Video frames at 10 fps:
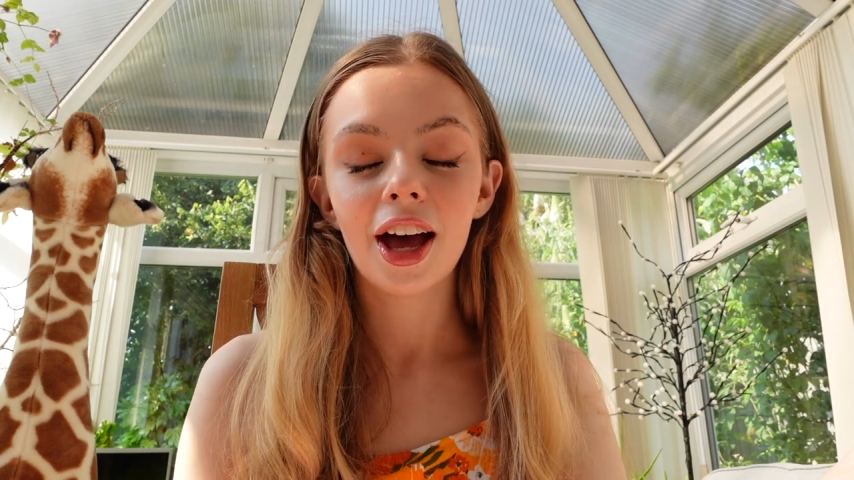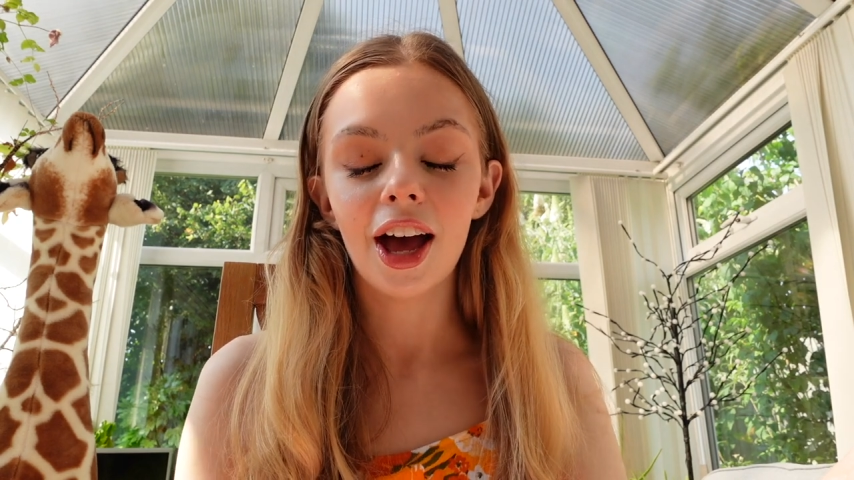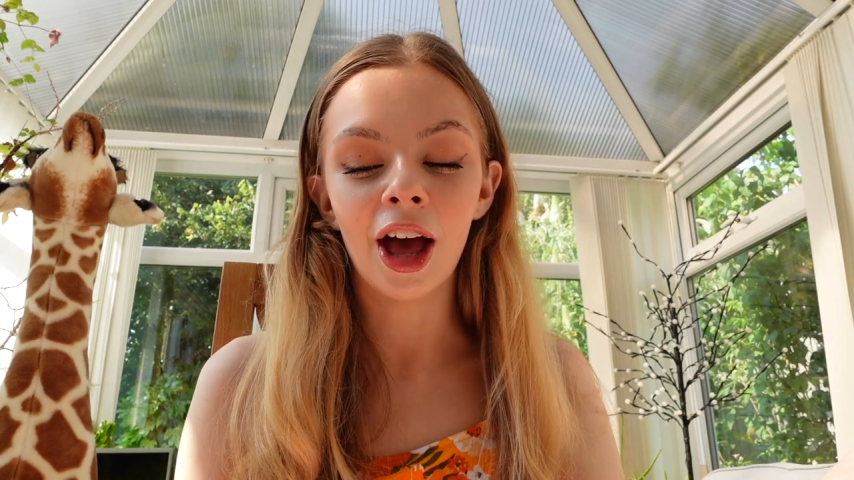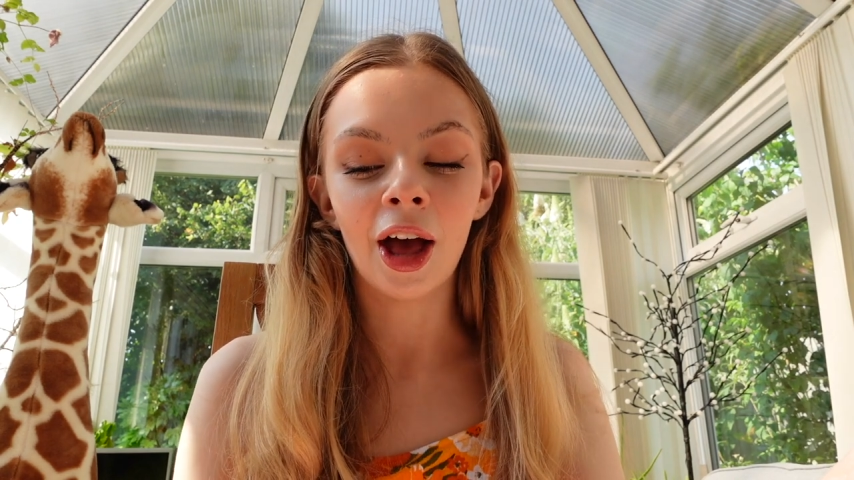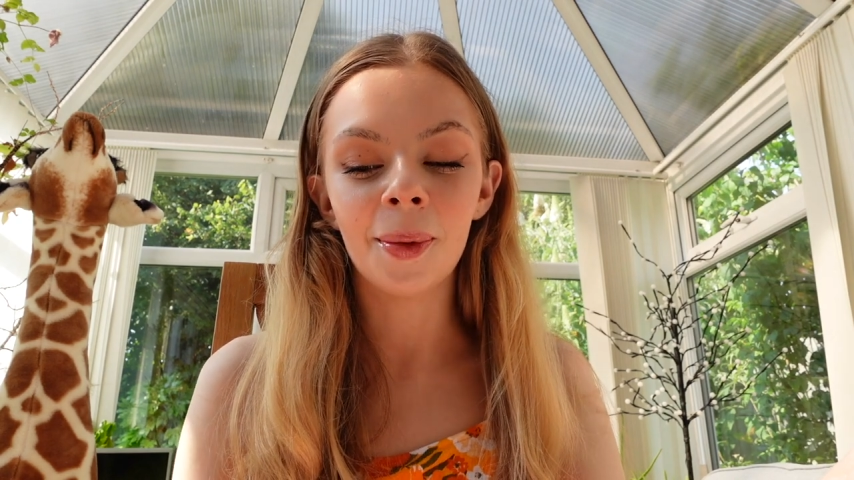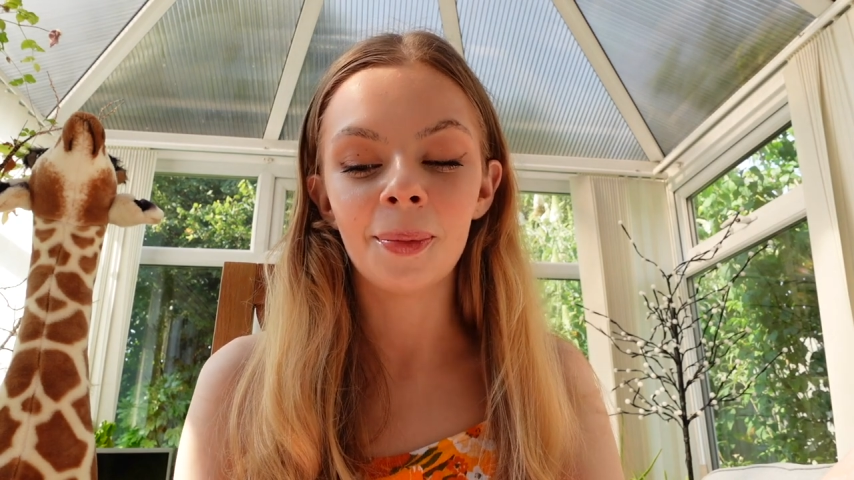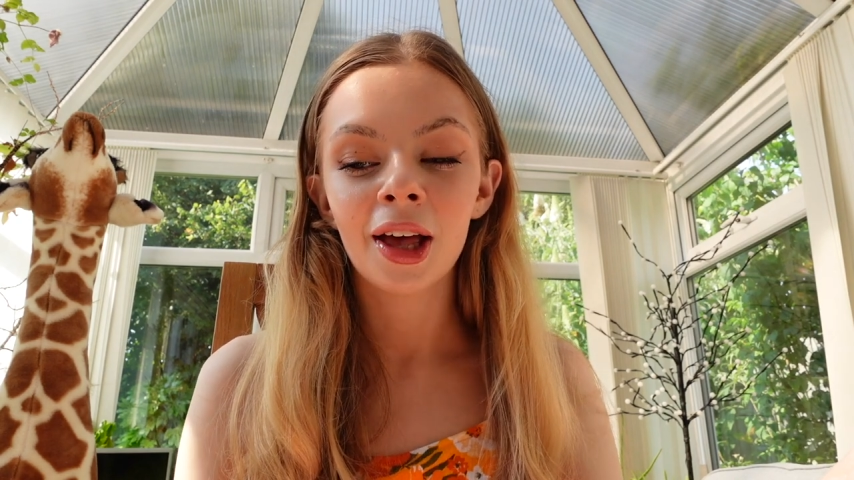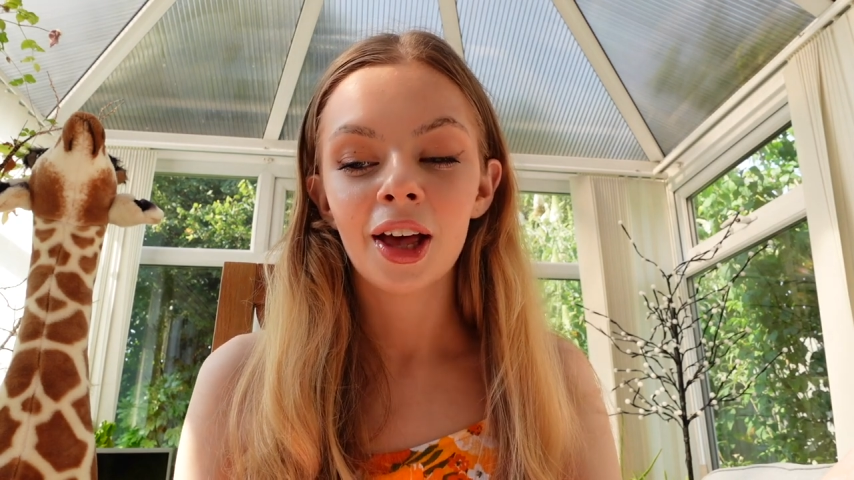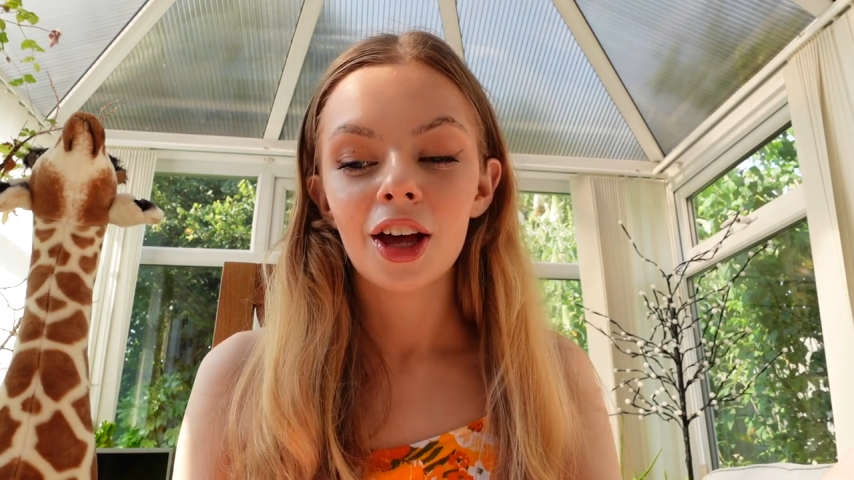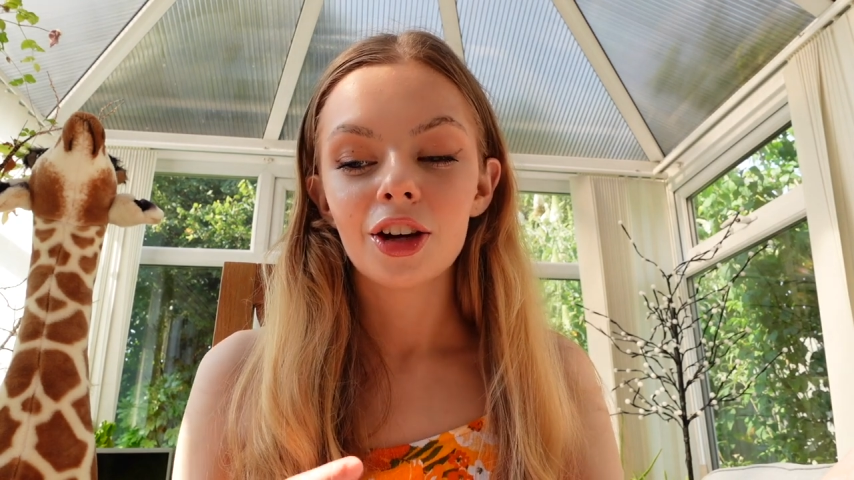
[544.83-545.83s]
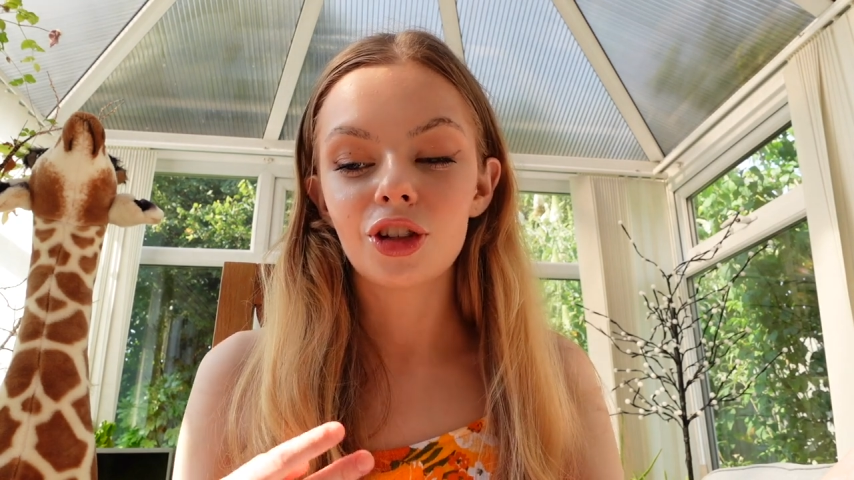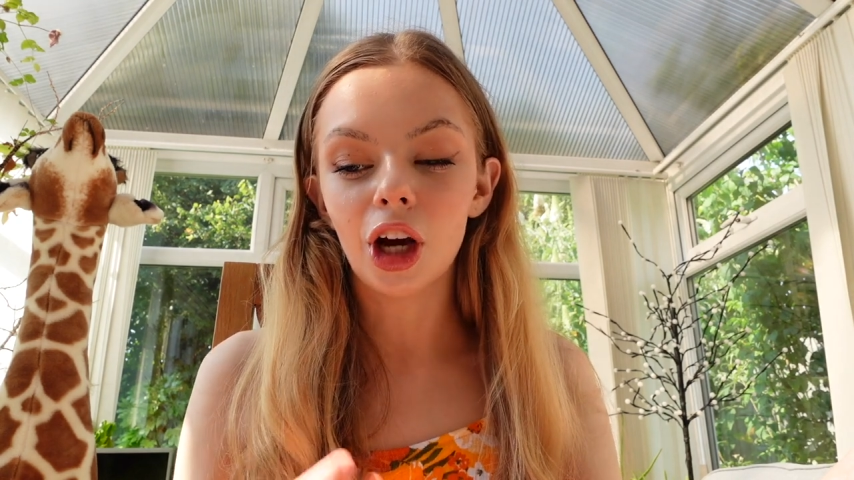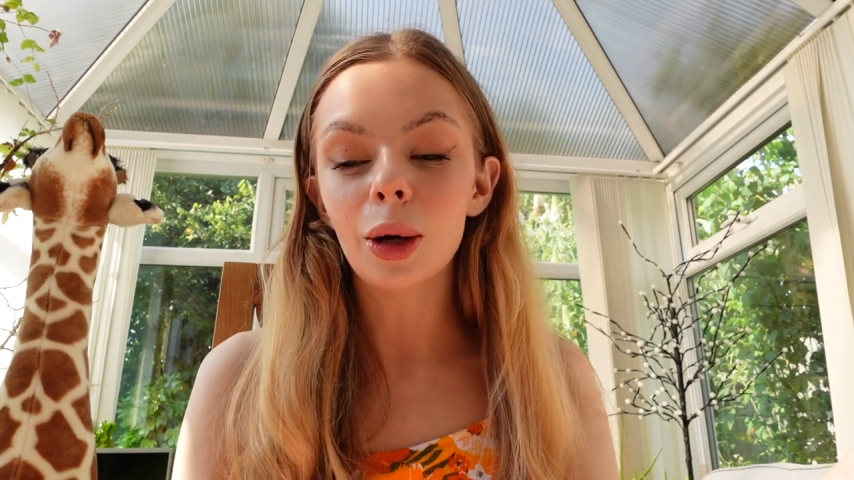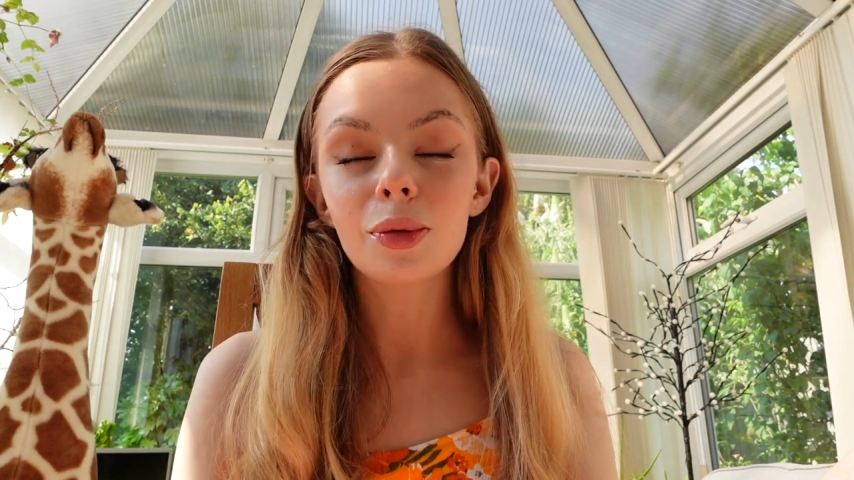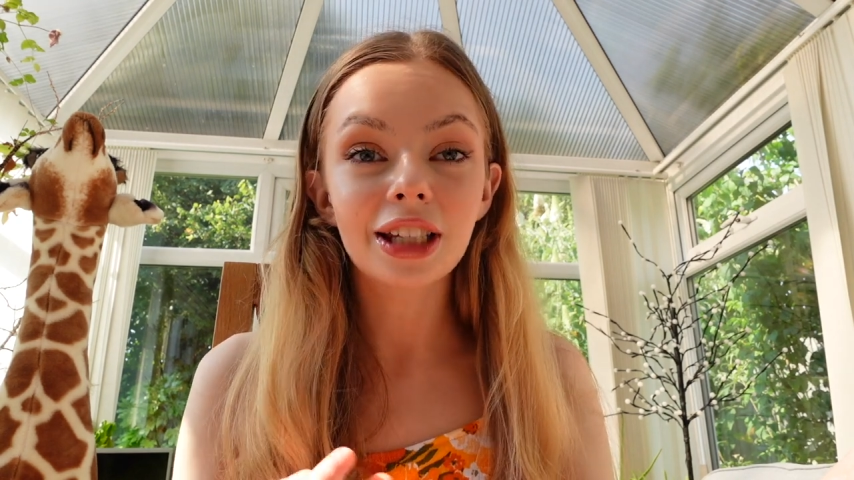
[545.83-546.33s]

Um, don't